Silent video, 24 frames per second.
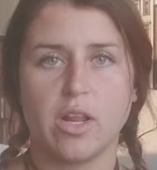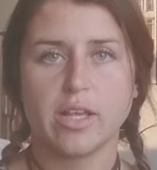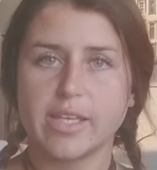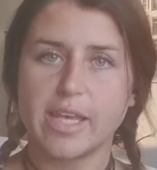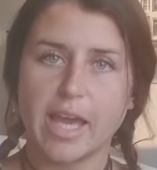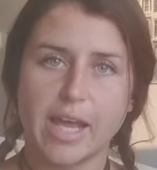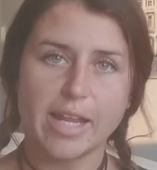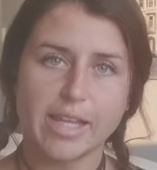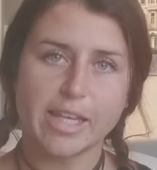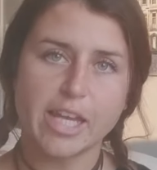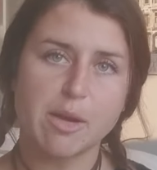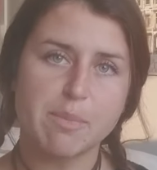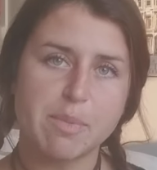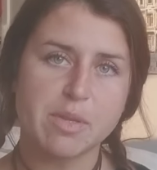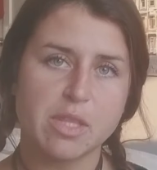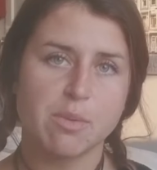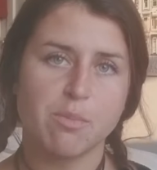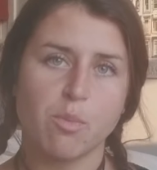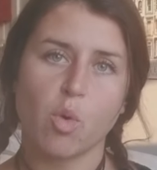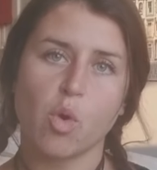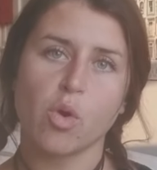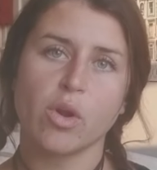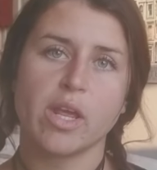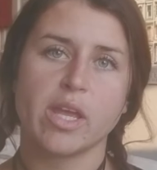getting up in the
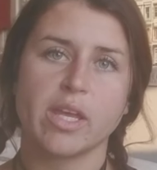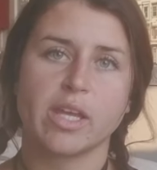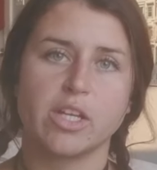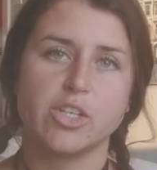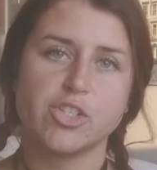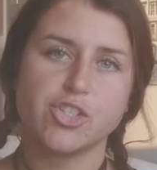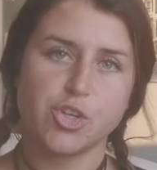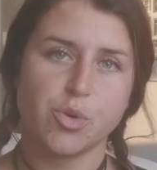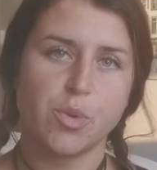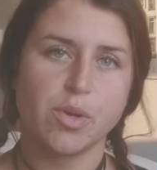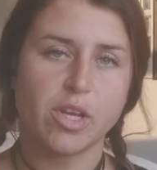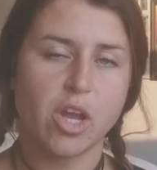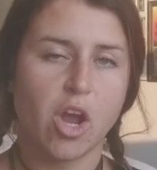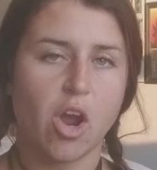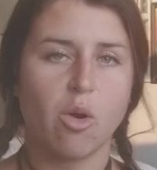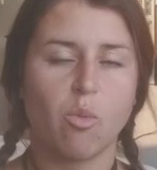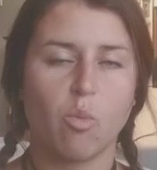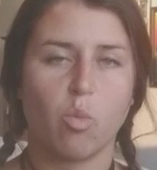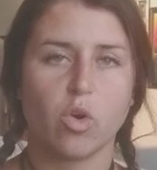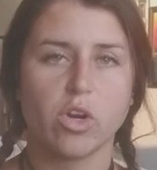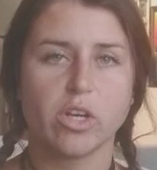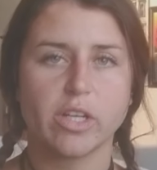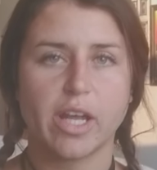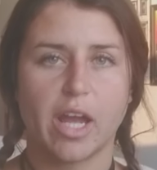morning and doing
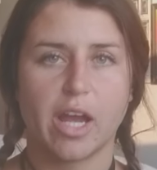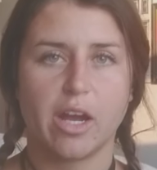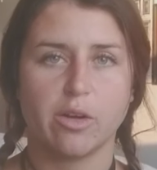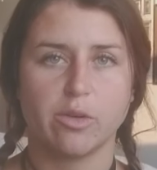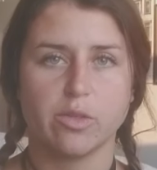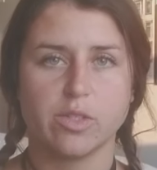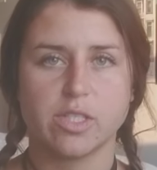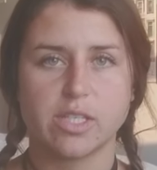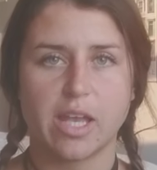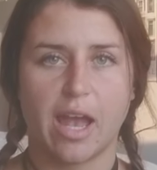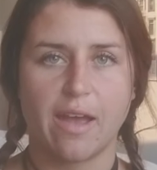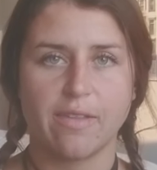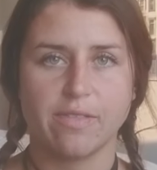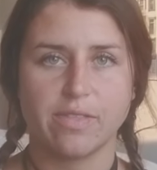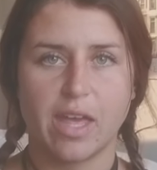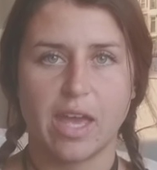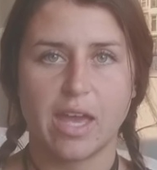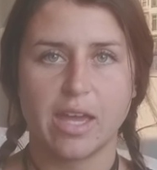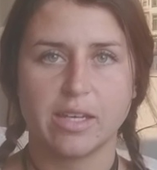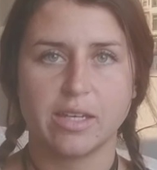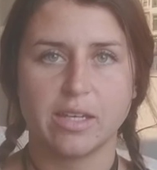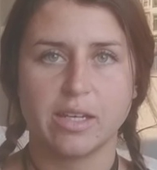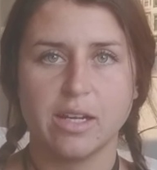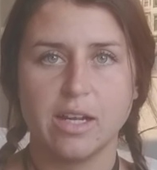home workouts and
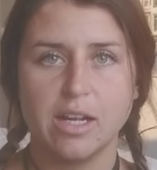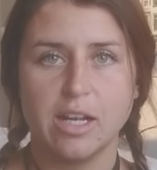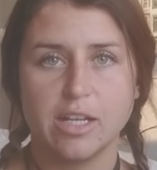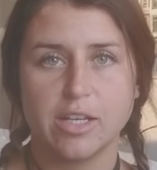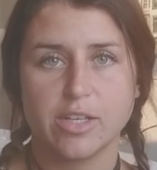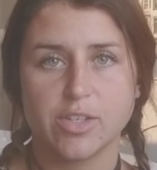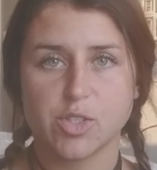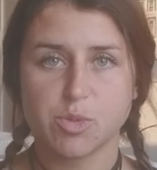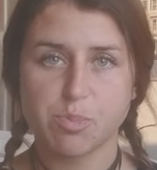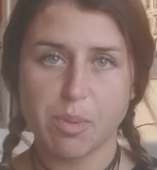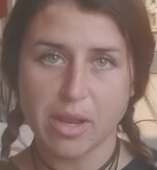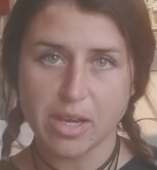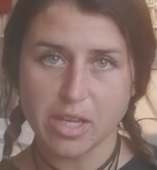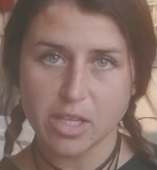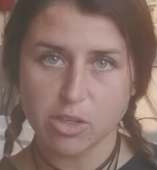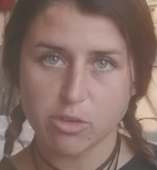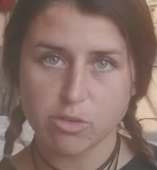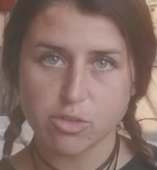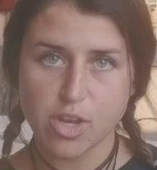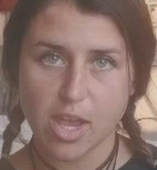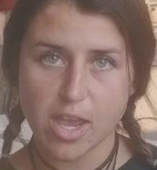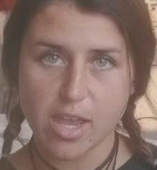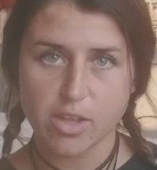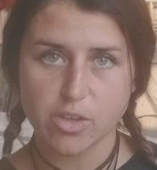then spending
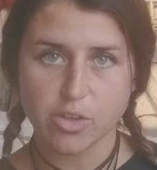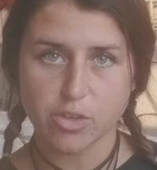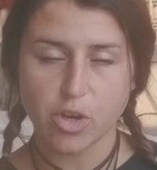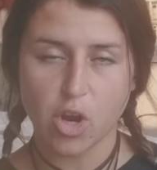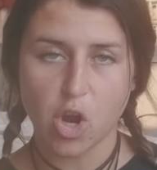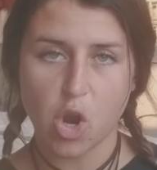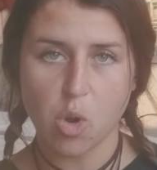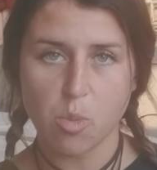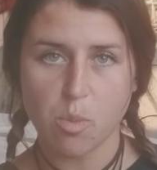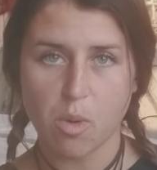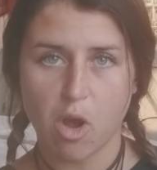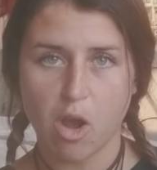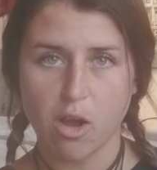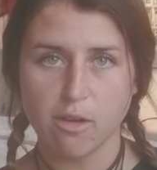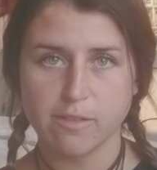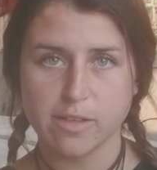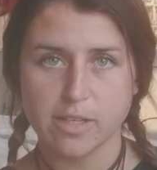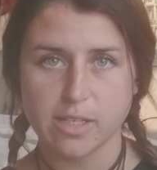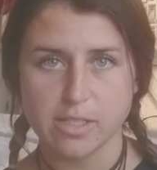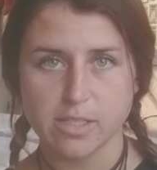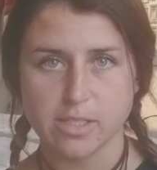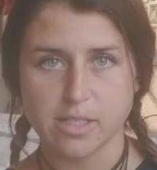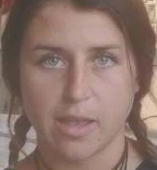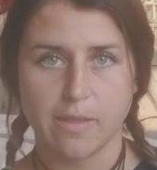your day at your home
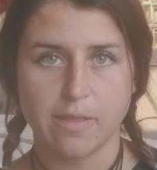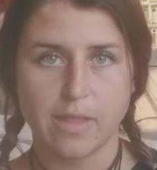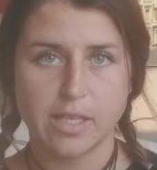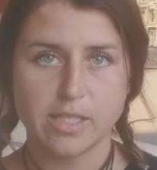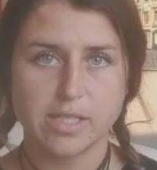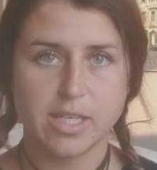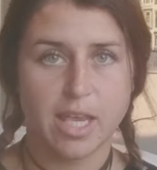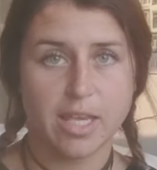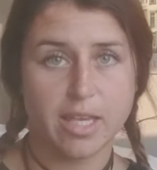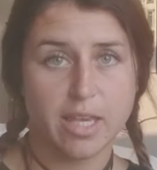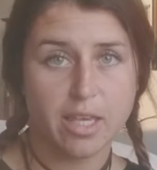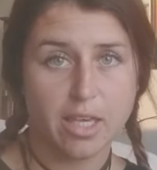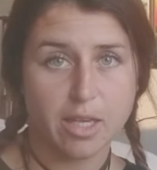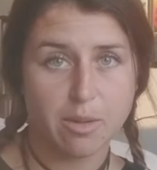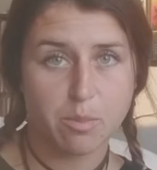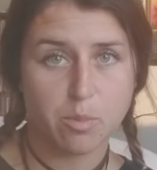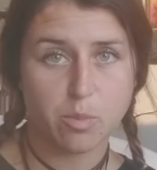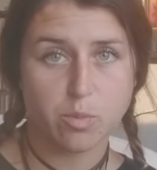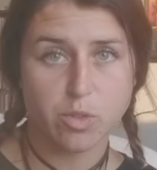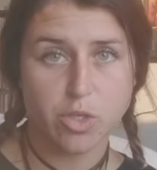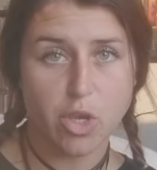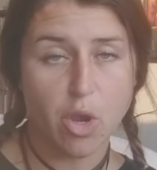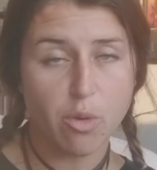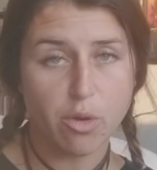office and then taking a
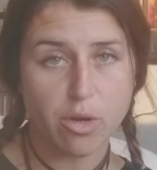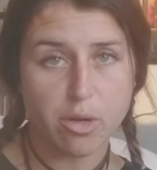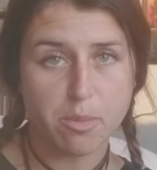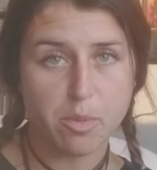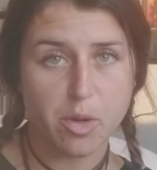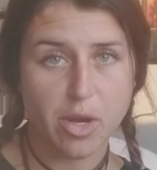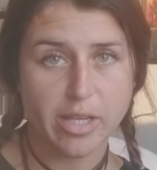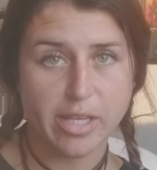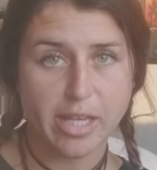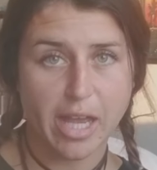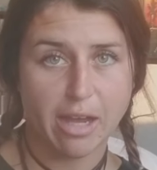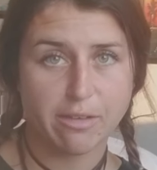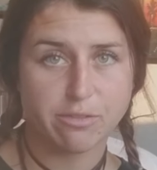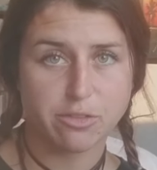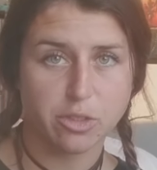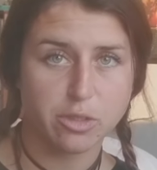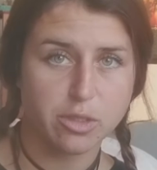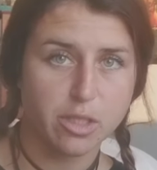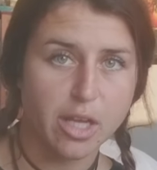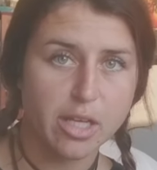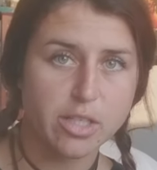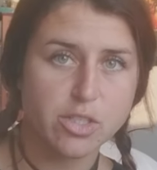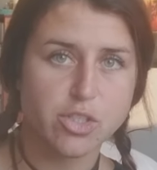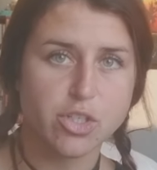yoga break after
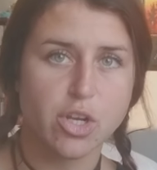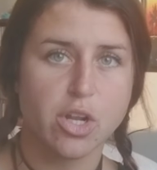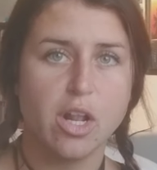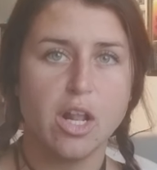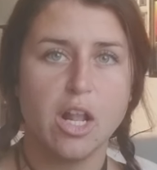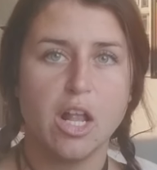lunch,